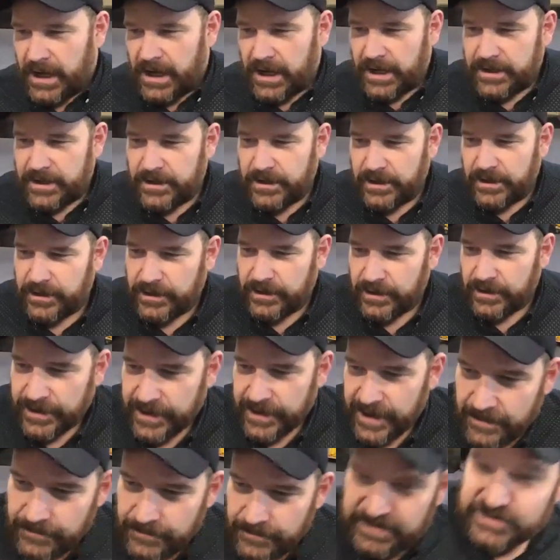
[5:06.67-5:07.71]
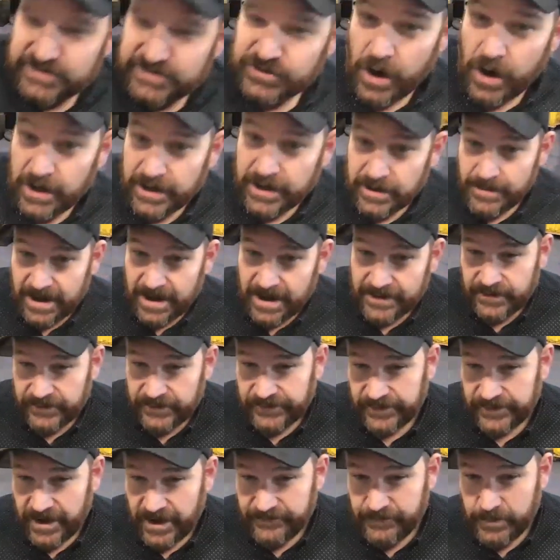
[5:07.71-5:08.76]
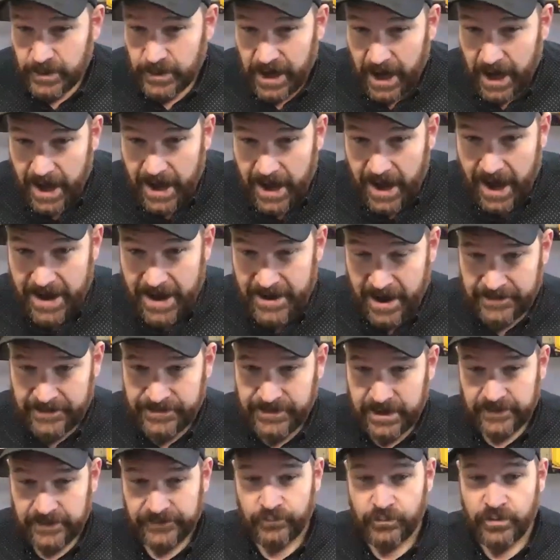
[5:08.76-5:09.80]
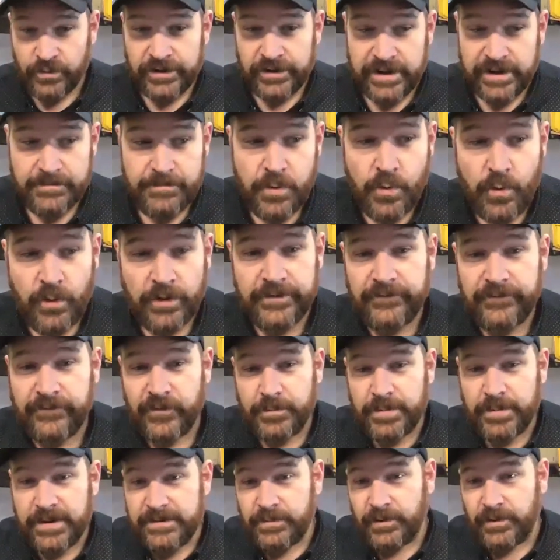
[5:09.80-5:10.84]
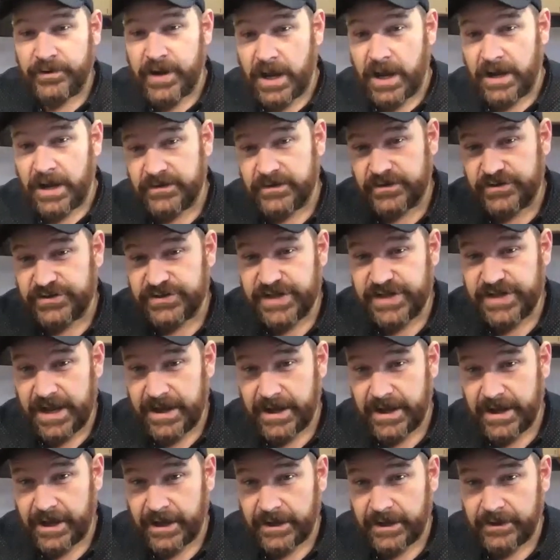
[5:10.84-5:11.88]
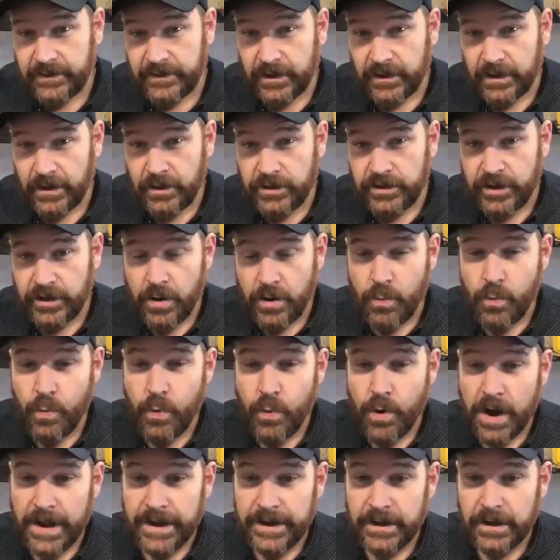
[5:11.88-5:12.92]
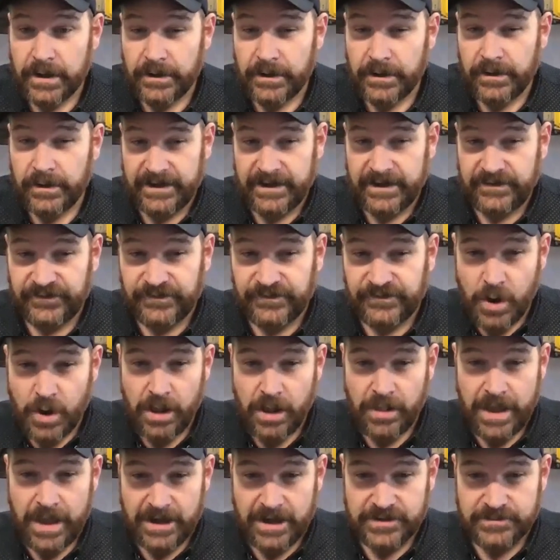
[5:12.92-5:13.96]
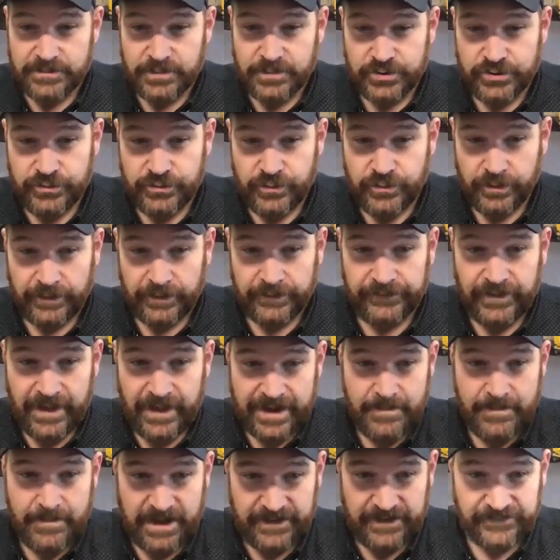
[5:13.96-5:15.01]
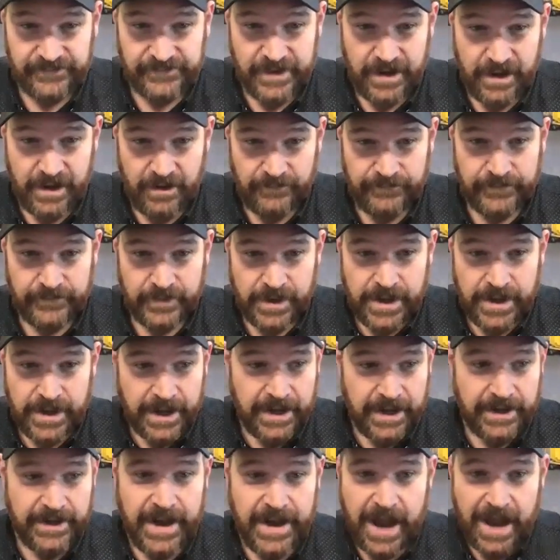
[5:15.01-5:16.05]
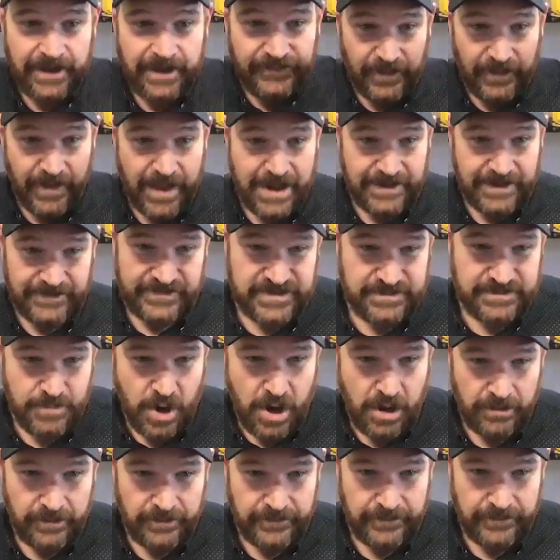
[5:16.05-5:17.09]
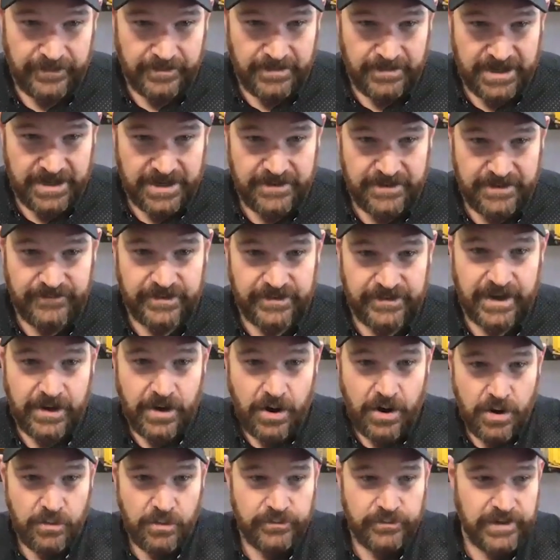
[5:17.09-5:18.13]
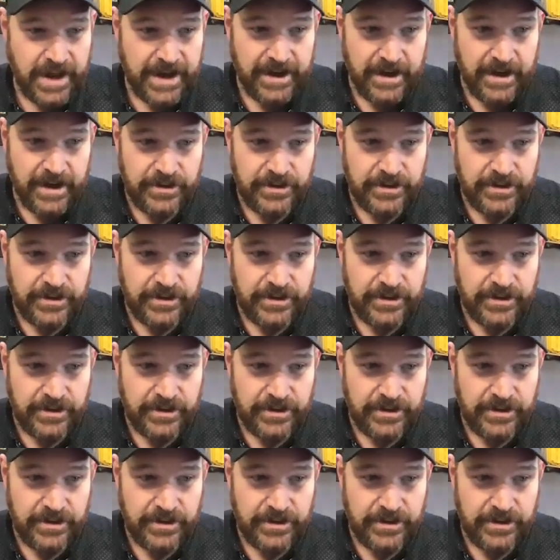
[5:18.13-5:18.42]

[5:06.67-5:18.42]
you can't be talking about this stuff, but I think it's really important for people to understand, what like small entrepreneurs like myself and guys a lot smaller than me even that own like,